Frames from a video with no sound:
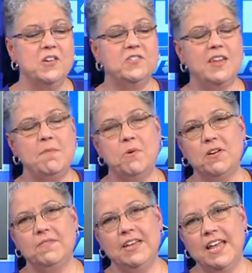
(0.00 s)
Your State
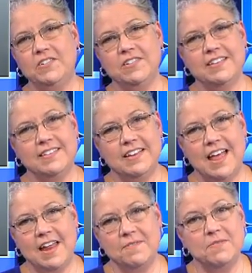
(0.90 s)
Board of Elections has a
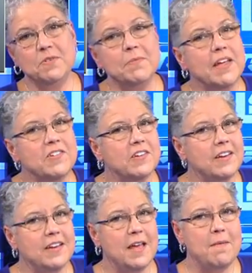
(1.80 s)
lot of
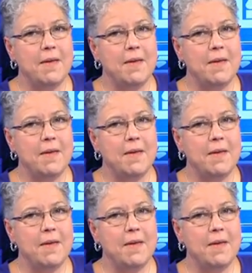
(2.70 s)
information